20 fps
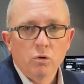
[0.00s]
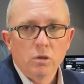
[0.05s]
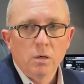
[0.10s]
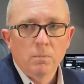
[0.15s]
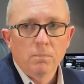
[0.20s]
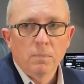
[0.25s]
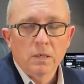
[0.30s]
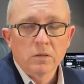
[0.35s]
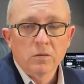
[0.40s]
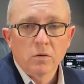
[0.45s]
You
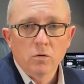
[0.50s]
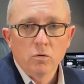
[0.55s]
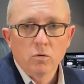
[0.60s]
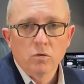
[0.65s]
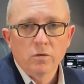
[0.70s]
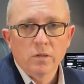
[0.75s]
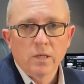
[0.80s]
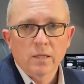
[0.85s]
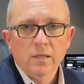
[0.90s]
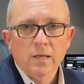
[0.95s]
mustn't
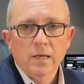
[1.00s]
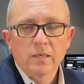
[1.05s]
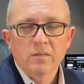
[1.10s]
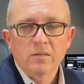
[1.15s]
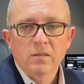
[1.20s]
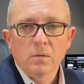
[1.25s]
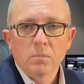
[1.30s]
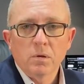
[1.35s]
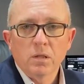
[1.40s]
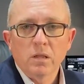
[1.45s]
lose that case
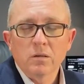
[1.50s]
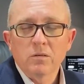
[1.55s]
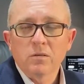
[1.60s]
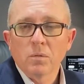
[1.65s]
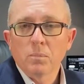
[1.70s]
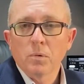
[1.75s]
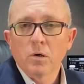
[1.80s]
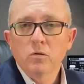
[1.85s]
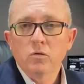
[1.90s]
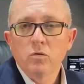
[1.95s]
number. They're
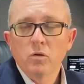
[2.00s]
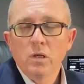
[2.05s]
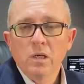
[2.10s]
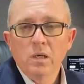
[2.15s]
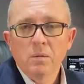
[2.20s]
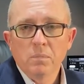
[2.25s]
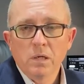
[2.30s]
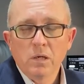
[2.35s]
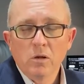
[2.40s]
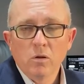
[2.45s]
supposed to
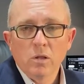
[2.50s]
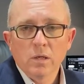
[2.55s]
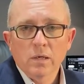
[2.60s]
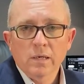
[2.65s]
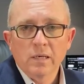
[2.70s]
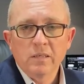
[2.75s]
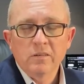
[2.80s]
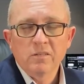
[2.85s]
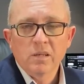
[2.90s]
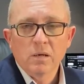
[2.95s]
email you the
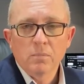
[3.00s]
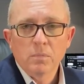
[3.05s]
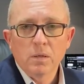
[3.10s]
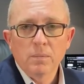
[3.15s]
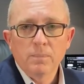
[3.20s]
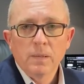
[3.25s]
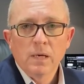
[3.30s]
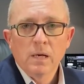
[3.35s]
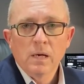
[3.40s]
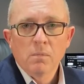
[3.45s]
case number,
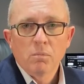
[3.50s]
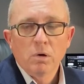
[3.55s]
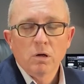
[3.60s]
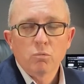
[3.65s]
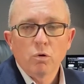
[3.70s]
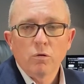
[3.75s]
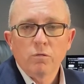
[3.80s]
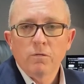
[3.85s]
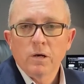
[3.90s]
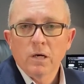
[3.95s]
but
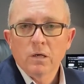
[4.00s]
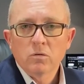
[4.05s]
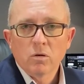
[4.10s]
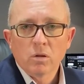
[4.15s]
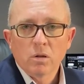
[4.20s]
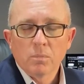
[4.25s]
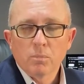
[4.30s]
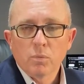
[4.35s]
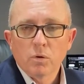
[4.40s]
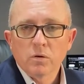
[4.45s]
we found in
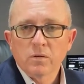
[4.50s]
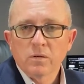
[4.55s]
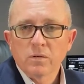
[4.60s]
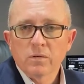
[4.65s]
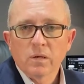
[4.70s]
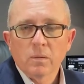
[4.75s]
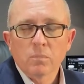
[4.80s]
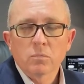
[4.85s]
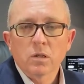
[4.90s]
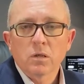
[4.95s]
the past that
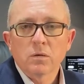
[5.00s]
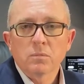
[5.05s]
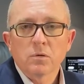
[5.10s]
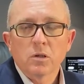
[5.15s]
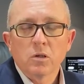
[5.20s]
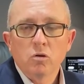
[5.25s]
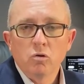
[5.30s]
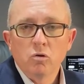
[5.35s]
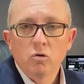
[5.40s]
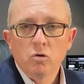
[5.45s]
sometimes they
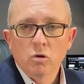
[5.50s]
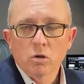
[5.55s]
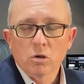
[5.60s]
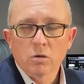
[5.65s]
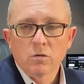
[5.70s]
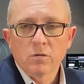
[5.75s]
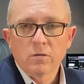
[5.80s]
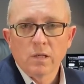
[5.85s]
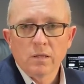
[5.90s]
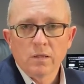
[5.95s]
do not
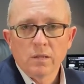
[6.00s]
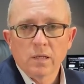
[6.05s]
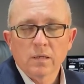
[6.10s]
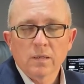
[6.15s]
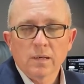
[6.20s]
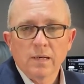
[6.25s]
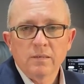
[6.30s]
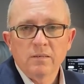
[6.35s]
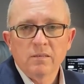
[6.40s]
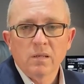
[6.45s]
send that
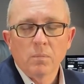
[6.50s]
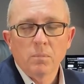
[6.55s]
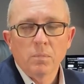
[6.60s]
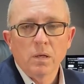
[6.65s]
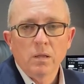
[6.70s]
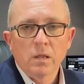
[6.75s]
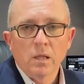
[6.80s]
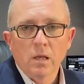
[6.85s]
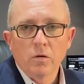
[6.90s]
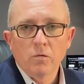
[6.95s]
case number,
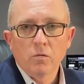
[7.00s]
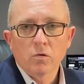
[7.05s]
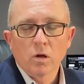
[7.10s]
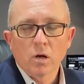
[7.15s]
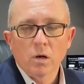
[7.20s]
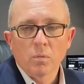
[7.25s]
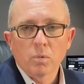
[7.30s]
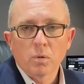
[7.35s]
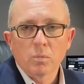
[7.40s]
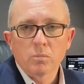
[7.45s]
and then you've got a
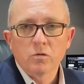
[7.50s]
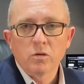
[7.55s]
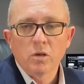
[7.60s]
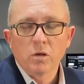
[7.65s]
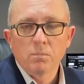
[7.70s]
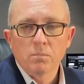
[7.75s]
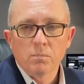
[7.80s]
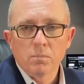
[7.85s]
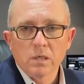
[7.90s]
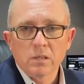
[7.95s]
problem. So you
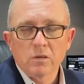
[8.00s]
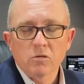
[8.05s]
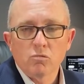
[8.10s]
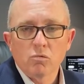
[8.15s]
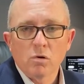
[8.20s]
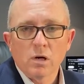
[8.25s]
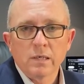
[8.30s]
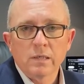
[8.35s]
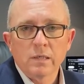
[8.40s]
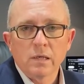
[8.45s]
must
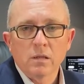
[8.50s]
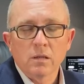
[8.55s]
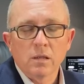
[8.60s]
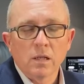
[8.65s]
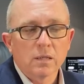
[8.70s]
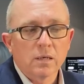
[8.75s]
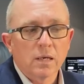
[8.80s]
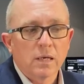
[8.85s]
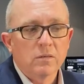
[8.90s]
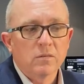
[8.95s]
write down
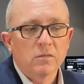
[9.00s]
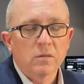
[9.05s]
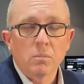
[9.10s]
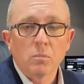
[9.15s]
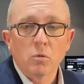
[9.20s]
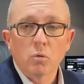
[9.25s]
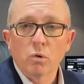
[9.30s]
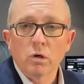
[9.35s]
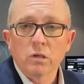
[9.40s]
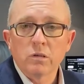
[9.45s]
that case number.
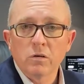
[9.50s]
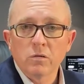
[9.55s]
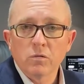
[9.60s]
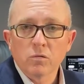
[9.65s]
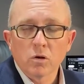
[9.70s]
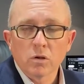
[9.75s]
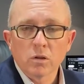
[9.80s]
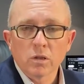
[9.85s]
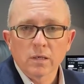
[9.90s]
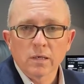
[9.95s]
Once you've
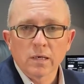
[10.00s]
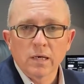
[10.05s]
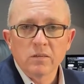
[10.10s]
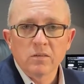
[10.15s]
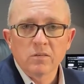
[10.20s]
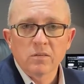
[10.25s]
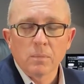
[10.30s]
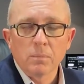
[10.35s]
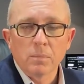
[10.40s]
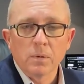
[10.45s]
got the case
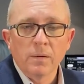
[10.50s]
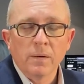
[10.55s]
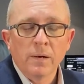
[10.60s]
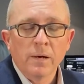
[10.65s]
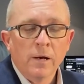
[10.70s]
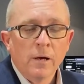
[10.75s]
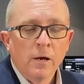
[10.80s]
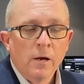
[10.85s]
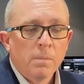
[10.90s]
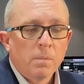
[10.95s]
number,
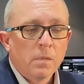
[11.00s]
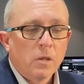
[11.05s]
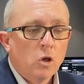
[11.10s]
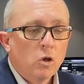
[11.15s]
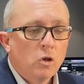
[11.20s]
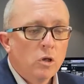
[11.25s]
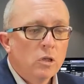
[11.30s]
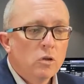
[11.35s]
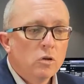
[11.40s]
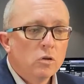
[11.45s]
you
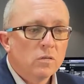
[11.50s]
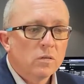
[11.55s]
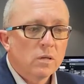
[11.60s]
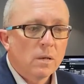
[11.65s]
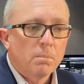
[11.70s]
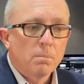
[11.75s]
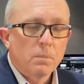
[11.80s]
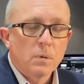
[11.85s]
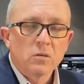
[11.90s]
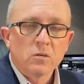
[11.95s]
need to
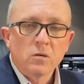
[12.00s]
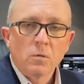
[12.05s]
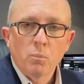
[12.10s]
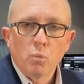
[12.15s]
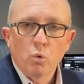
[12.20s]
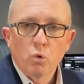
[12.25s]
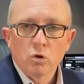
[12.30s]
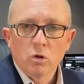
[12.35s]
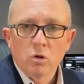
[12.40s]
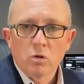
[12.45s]
submit
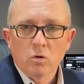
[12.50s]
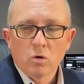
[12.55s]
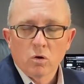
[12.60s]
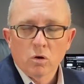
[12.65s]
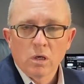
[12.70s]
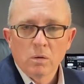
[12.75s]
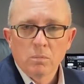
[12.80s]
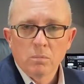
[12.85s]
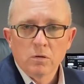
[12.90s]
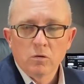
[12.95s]
supporting
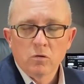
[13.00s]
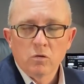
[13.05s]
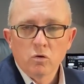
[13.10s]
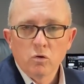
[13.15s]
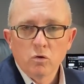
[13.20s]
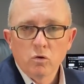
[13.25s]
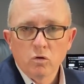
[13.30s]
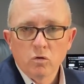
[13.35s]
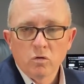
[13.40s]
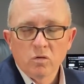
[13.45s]
documents through
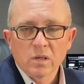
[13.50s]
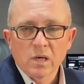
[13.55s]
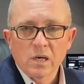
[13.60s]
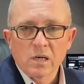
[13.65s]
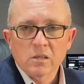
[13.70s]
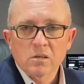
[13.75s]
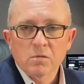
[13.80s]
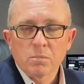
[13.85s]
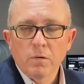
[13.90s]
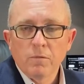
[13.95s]
to
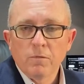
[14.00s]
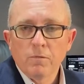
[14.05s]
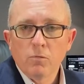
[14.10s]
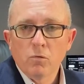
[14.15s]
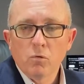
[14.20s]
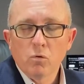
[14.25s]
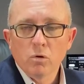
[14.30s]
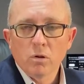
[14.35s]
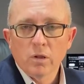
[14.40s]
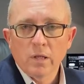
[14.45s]
SARS
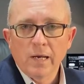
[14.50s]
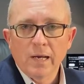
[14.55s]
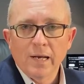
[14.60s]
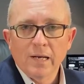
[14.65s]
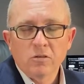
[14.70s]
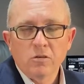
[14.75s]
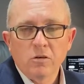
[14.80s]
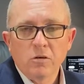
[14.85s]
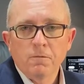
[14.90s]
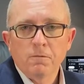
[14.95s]
before they
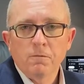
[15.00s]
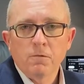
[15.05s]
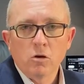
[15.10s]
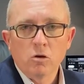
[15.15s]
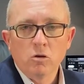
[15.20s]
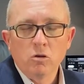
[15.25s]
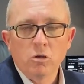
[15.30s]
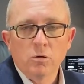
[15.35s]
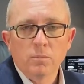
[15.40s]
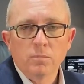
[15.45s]
actually
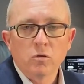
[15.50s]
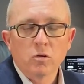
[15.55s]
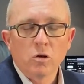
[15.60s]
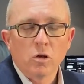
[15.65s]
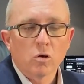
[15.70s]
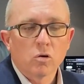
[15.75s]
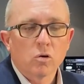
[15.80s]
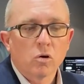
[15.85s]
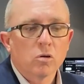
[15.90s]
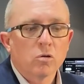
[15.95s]
phone you. So you
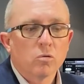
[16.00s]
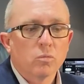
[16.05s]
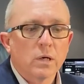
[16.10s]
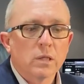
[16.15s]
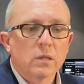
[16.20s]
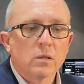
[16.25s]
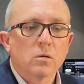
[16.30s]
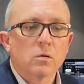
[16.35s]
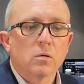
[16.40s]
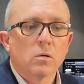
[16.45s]
can't
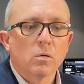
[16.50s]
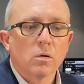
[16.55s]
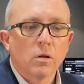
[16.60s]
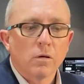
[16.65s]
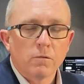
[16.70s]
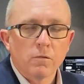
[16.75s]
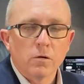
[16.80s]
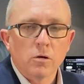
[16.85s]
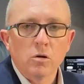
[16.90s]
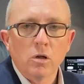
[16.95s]
wait until they
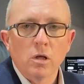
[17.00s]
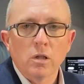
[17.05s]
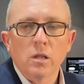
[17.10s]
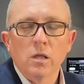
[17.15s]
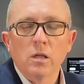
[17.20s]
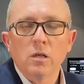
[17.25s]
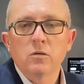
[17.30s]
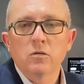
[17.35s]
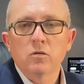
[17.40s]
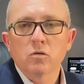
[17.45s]
phone you and
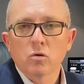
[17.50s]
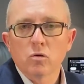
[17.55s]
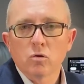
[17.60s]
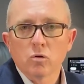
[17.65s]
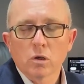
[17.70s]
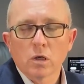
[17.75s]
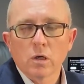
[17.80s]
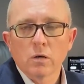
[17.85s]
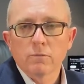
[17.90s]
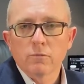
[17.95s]
then you start
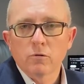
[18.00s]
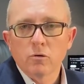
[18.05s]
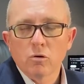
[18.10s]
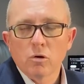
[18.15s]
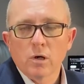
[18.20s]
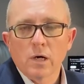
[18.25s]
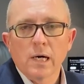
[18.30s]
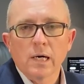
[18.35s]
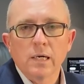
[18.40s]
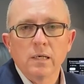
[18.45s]
looking for your
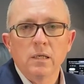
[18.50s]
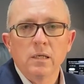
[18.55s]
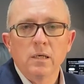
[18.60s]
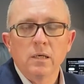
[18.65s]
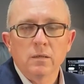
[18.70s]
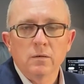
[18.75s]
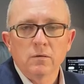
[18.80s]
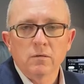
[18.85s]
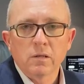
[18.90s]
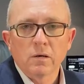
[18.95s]
ID
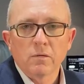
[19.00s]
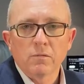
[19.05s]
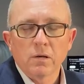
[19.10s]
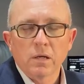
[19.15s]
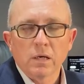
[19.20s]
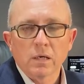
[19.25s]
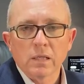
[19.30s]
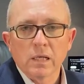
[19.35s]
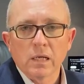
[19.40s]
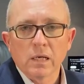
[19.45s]
and stuff
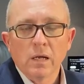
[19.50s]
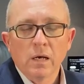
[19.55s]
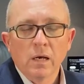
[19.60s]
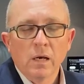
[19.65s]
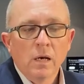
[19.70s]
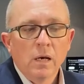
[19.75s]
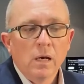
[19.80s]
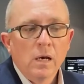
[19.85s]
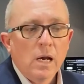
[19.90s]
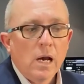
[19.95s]
like that.
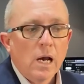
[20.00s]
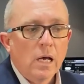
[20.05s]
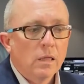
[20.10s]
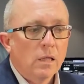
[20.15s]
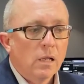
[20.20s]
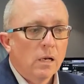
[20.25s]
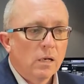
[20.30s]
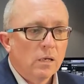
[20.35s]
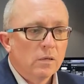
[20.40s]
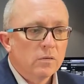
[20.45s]
And the
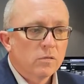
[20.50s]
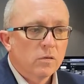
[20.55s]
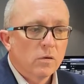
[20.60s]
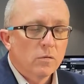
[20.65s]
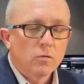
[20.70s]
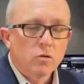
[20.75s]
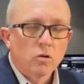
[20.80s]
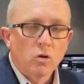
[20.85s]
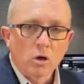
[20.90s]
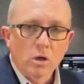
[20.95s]
list
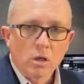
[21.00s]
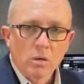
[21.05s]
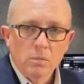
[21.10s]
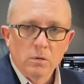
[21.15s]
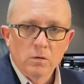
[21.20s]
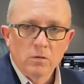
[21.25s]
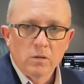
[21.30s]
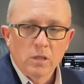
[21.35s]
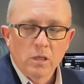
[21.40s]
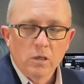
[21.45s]
of
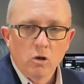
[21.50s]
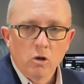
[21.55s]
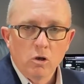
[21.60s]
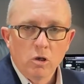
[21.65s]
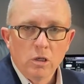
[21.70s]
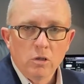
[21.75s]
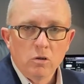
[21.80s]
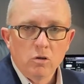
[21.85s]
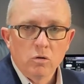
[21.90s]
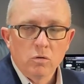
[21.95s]
documents that you
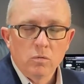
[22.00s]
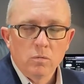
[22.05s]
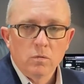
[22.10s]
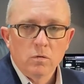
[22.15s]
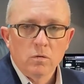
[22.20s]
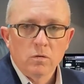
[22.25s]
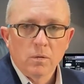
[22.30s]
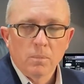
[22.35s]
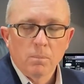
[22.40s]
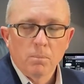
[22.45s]
need to
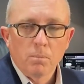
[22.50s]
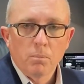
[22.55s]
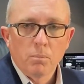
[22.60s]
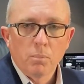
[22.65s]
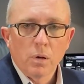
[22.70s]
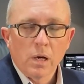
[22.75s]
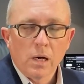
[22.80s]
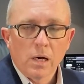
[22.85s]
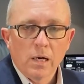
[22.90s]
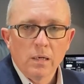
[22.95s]

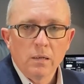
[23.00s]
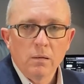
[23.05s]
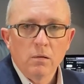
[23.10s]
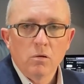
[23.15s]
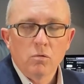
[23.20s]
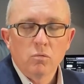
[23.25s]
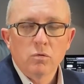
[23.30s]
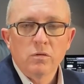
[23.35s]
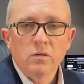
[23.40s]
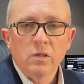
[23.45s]
supply the
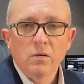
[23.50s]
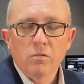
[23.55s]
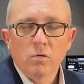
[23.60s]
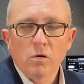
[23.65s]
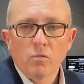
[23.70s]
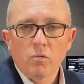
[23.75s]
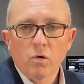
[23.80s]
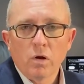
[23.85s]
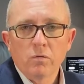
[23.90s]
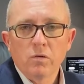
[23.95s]
receiver
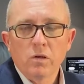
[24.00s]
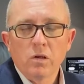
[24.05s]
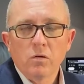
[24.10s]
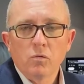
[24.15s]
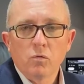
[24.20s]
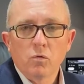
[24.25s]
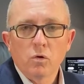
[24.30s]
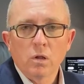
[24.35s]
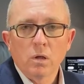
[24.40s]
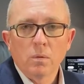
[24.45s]
of revenue
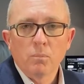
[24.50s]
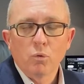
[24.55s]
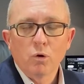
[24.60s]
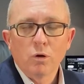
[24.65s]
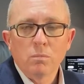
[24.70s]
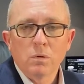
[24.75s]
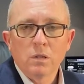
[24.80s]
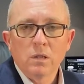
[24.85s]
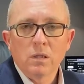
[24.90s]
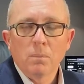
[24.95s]
for the
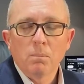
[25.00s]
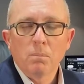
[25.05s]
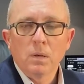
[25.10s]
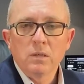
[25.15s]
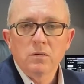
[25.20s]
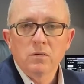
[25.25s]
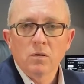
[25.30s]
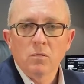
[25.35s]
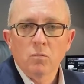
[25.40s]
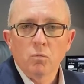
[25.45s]
appointment
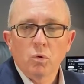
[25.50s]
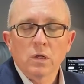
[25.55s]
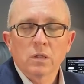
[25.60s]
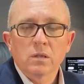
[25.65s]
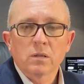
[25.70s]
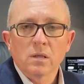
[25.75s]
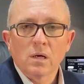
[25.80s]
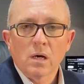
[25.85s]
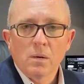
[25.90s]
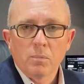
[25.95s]
depends on
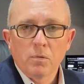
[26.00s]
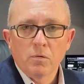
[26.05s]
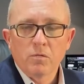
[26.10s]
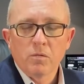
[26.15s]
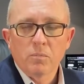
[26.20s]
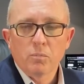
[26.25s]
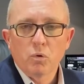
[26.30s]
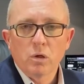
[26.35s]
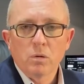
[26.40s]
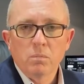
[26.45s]
what type of
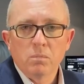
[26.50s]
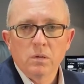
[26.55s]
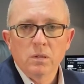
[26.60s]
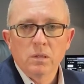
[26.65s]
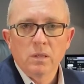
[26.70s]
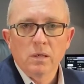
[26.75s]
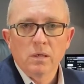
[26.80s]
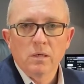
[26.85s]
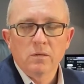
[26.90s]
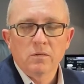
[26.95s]
appointment
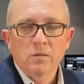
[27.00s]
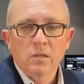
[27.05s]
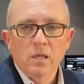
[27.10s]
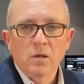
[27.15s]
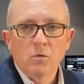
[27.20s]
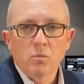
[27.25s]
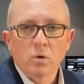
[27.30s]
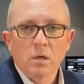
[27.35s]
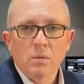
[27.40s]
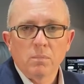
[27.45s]
it is that
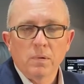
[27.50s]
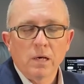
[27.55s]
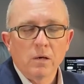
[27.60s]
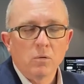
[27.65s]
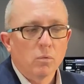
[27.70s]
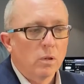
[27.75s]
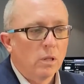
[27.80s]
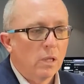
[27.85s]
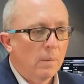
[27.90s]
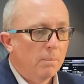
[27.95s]
you want to make
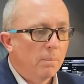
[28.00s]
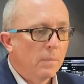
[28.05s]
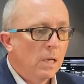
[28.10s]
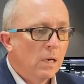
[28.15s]
with them.